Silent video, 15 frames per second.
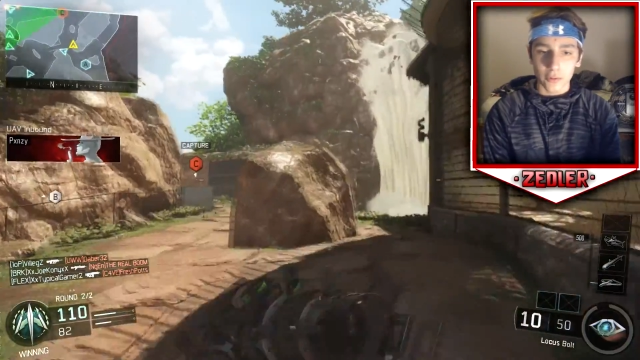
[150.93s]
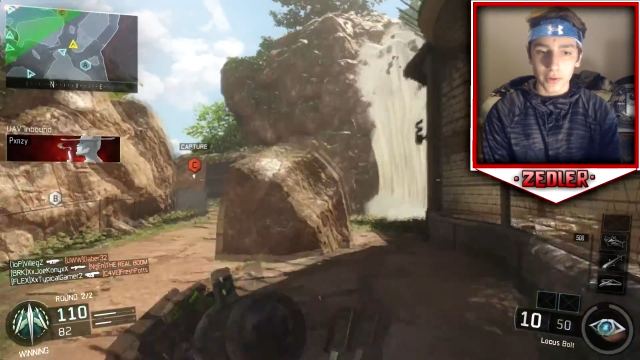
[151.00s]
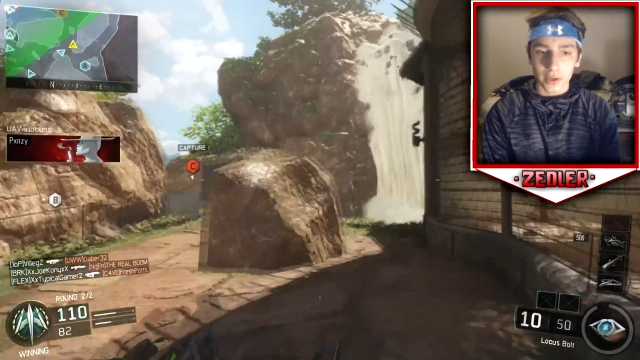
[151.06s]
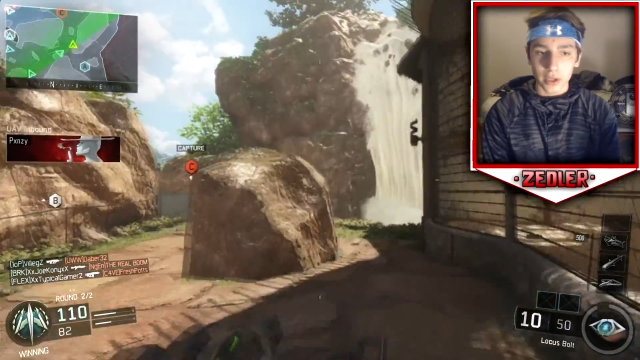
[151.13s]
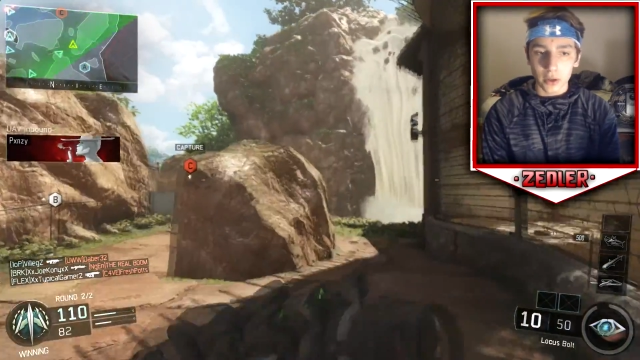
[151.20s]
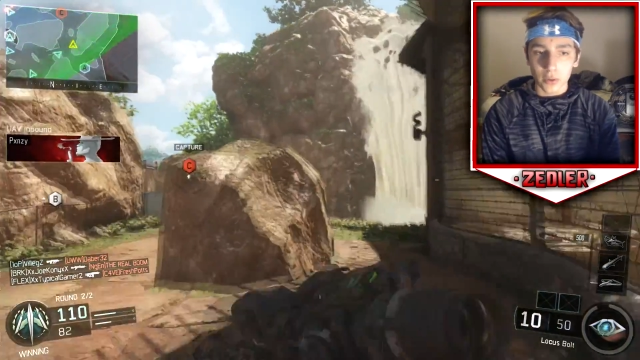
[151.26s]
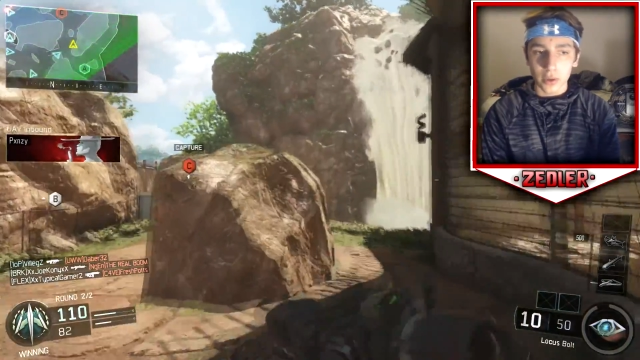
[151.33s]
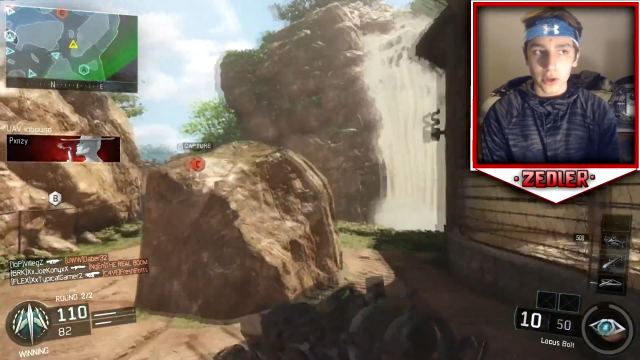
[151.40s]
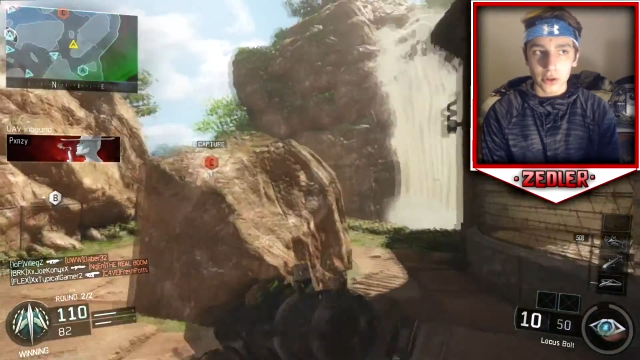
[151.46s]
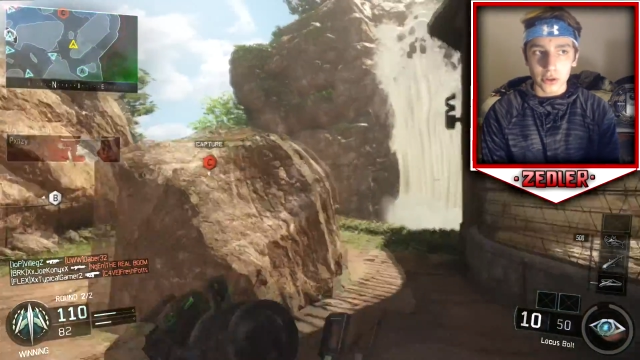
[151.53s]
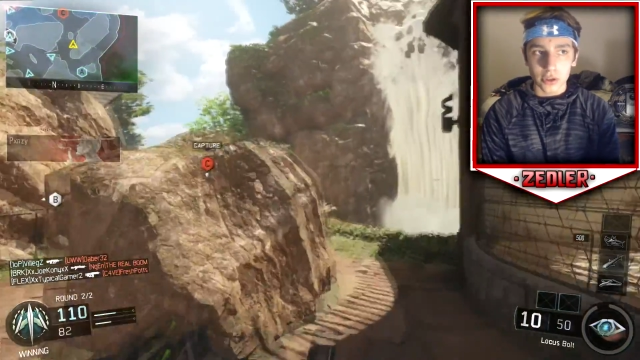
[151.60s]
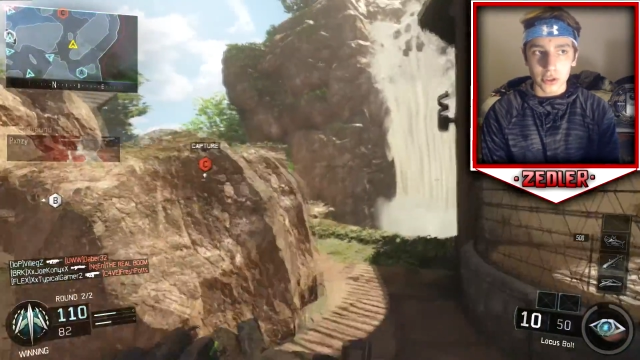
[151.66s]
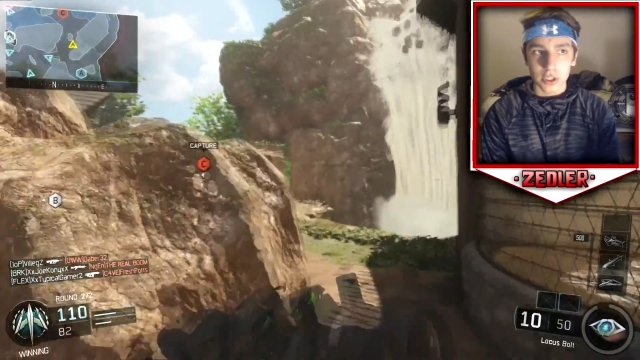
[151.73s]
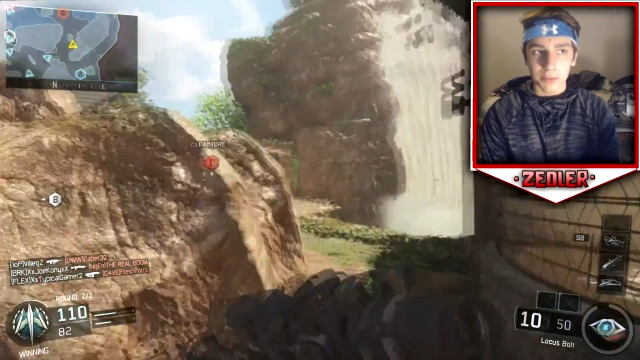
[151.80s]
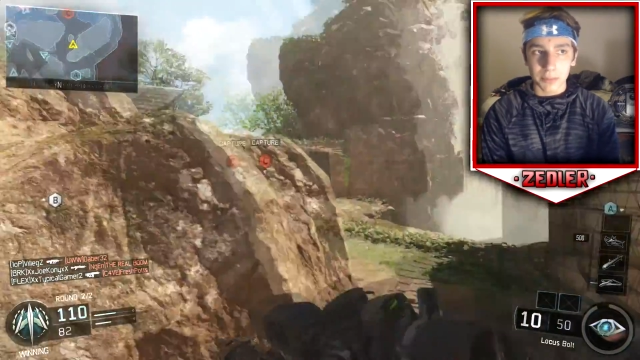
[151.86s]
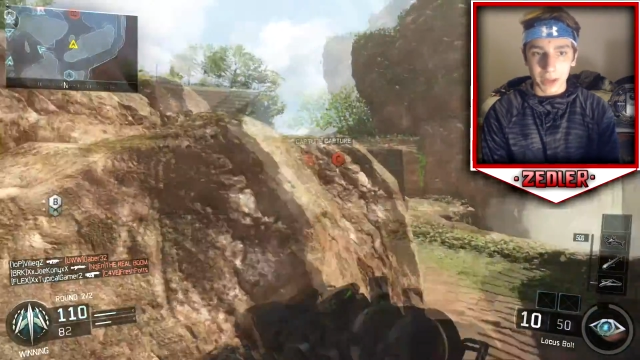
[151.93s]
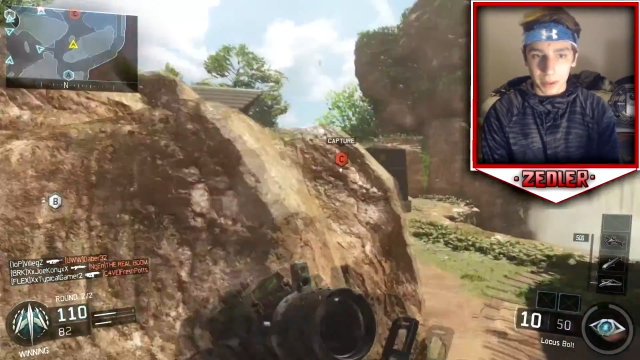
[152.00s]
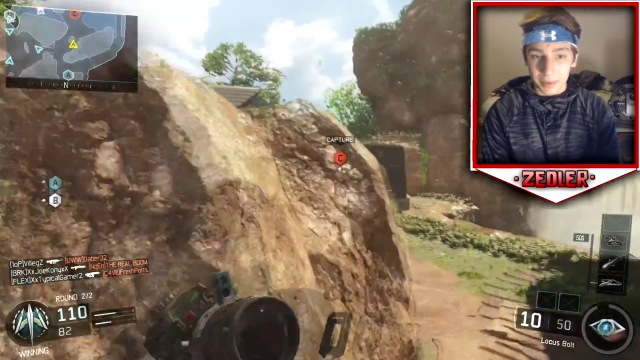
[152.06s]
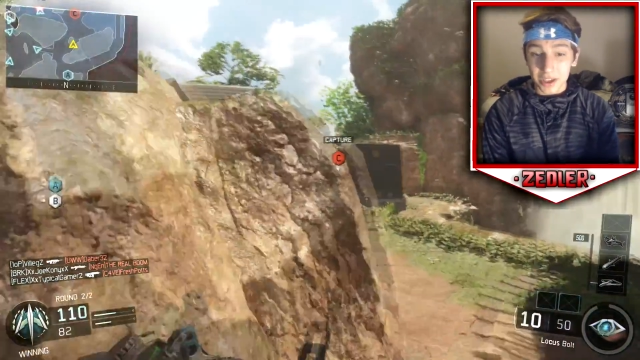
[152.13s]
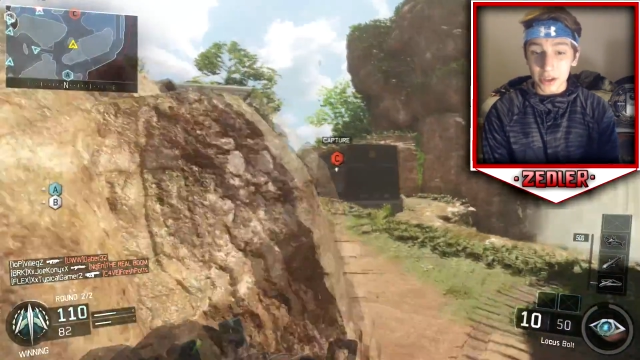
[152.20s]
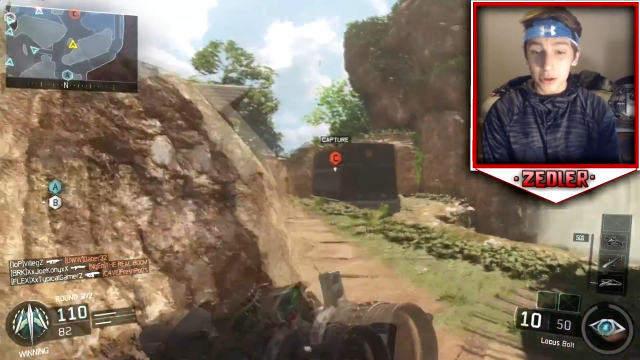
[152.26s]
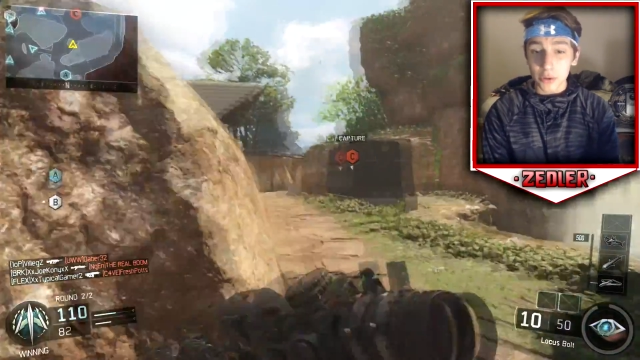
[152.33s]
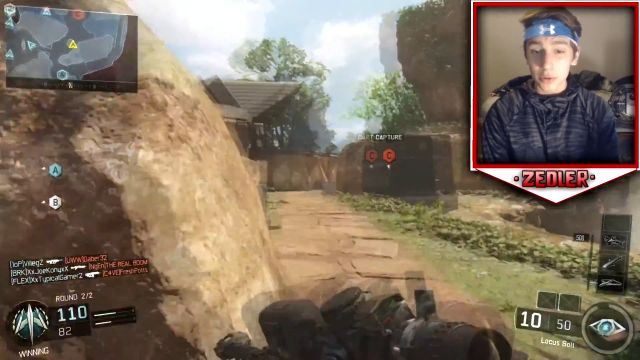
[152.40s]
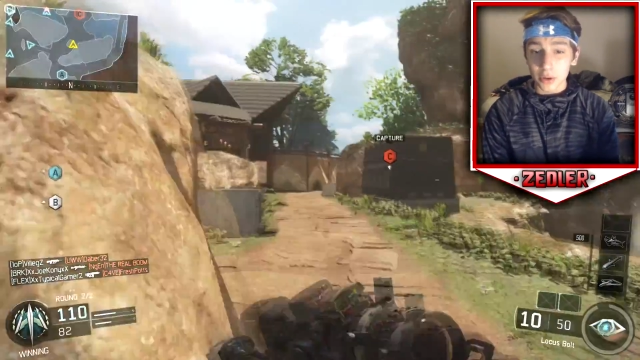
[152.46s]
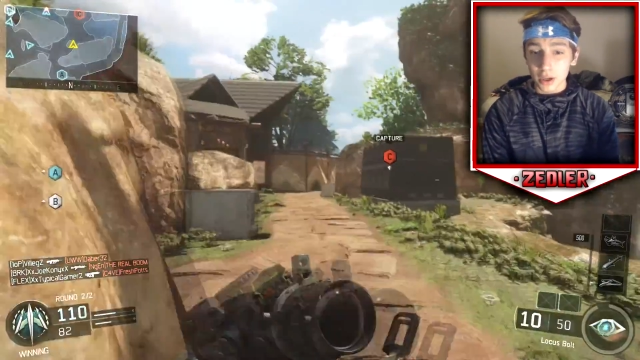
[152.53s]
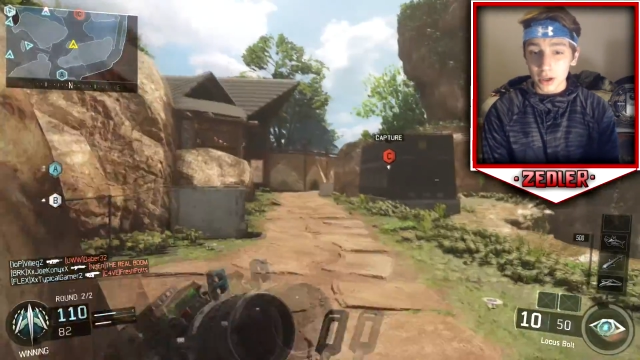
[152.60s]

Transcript: video, they are just spamming you,